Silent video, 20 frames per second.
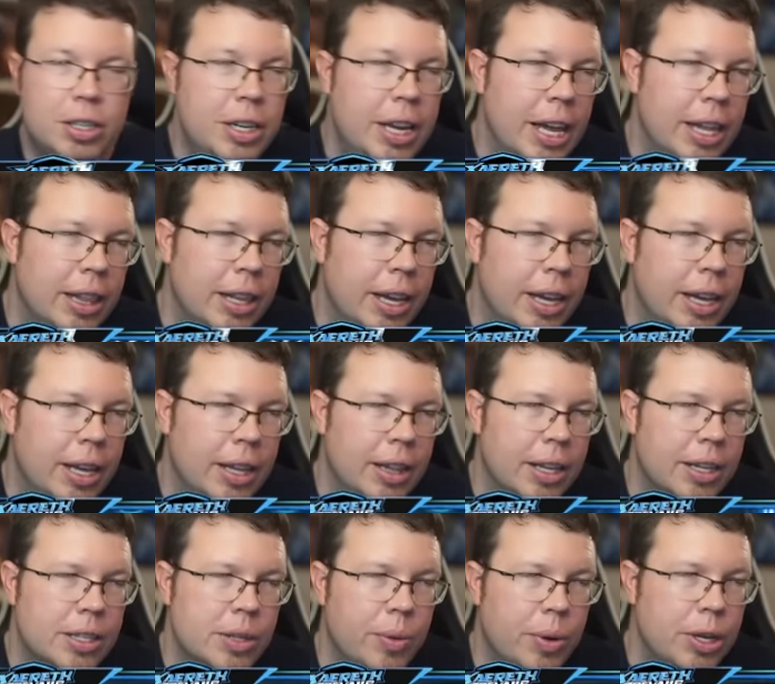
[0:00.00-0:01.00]
get Leia
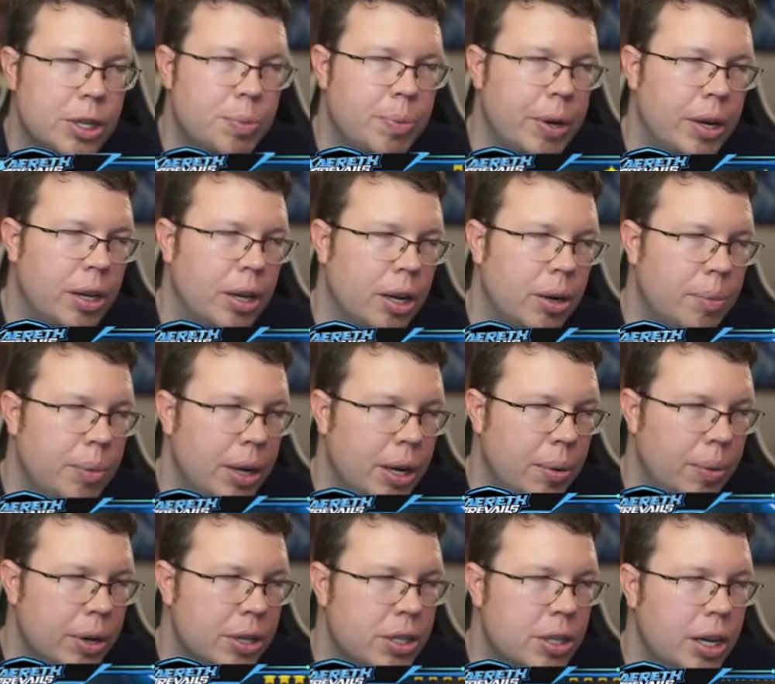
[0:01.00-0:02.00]
unless I want to spend a lot of
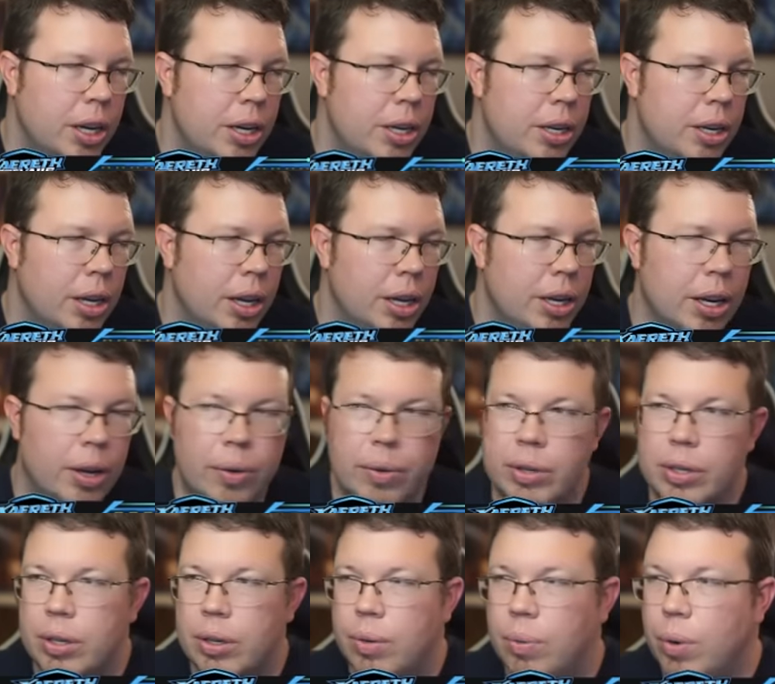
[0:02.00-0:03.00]
money, which I
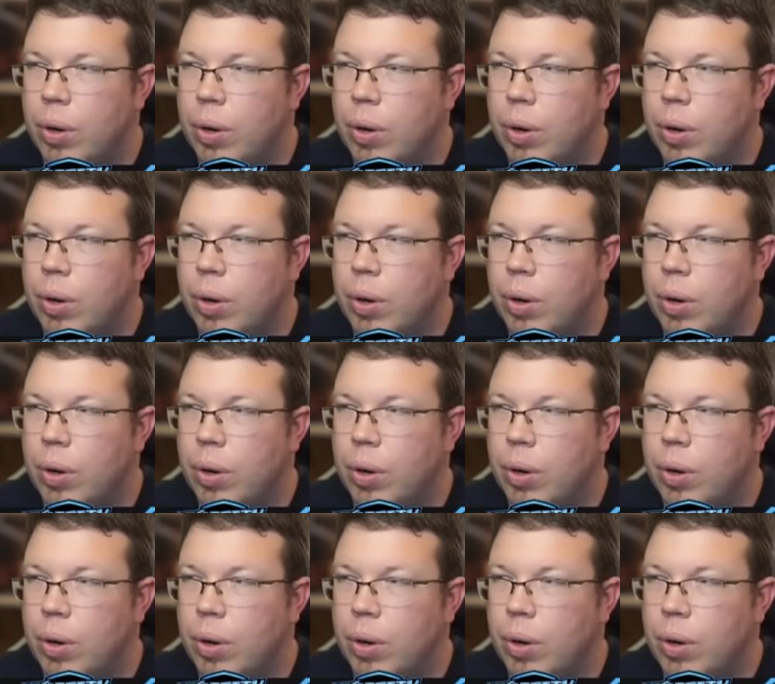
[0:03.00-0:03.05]
don't.